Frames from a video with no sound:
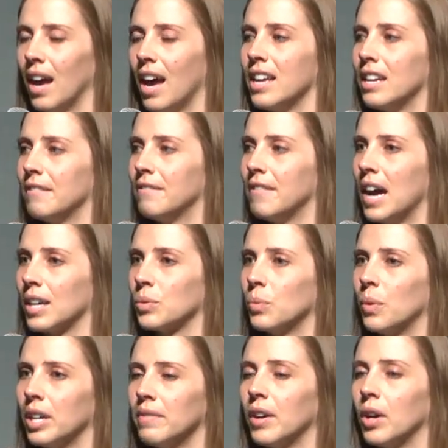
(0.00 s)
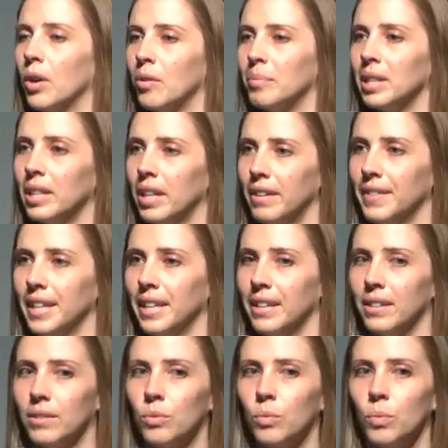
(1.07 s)
And in fact, one of our own
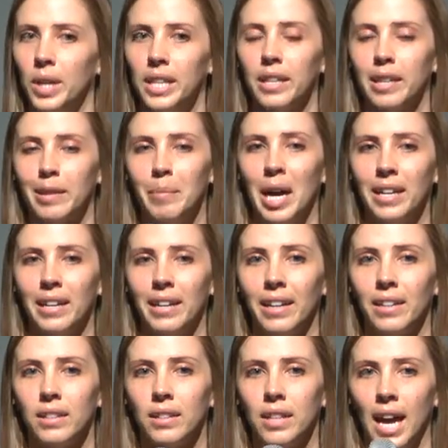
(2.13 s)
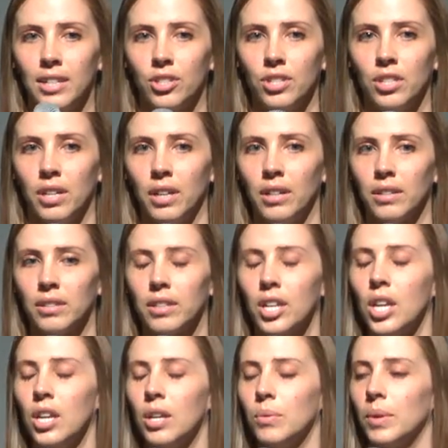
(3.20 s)
beloved, Willie Kamani, last year,
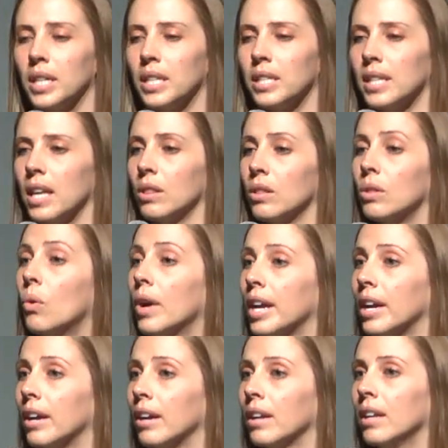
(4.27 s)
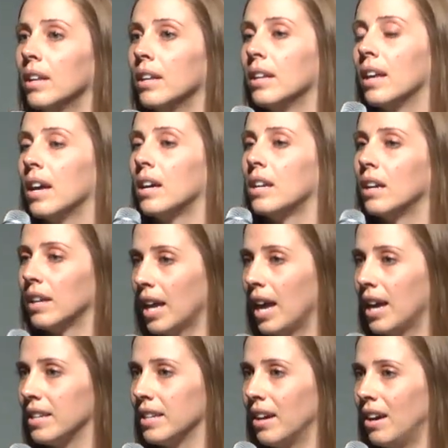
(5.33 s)
he was a lawyer in our
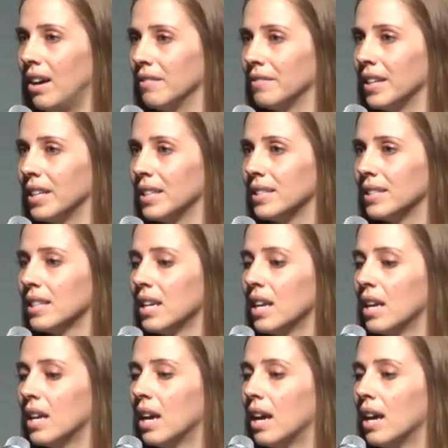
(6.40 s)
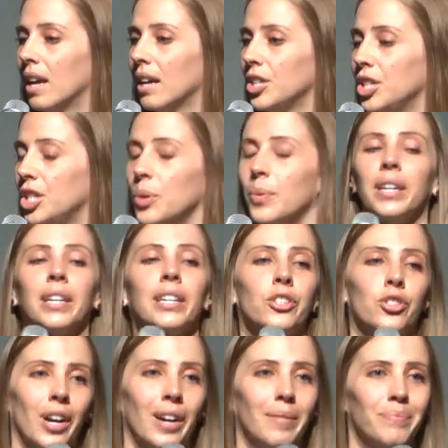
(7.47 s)
Kenya office doing
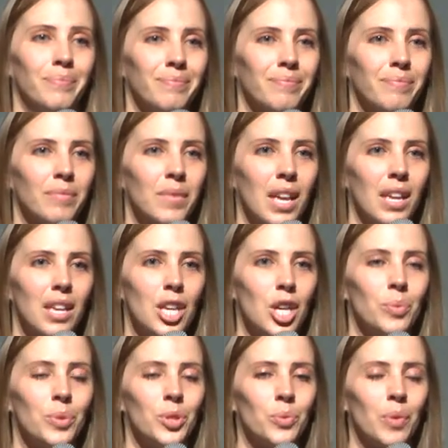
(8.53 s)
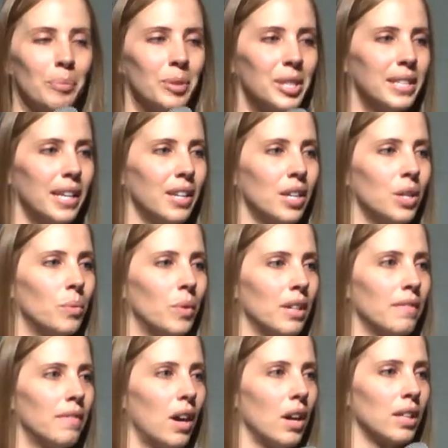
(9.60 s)
his job. He was representing one
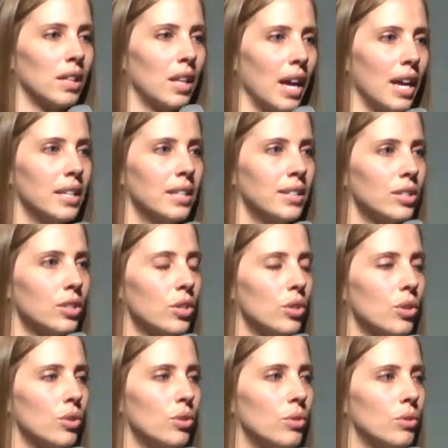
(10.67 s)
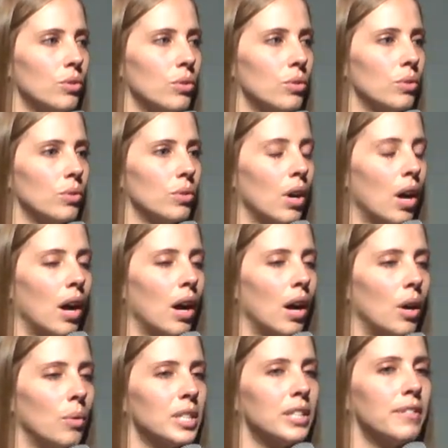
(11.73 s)
of our clients who
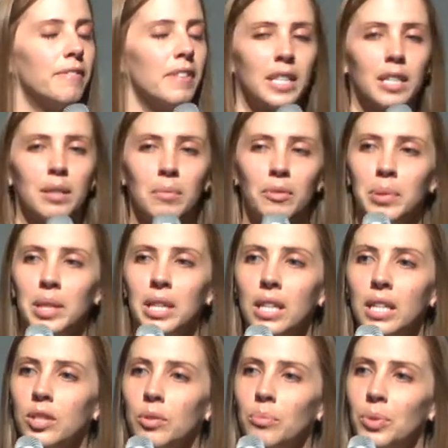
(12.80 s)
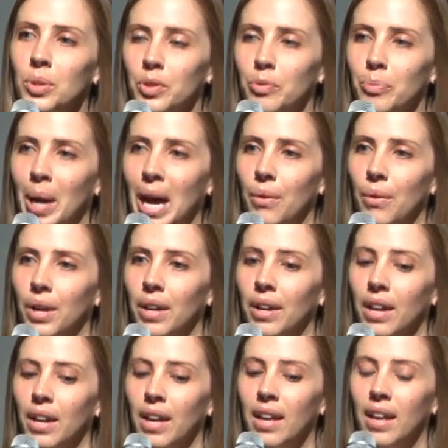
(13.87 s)
was a victim of police abuse of power.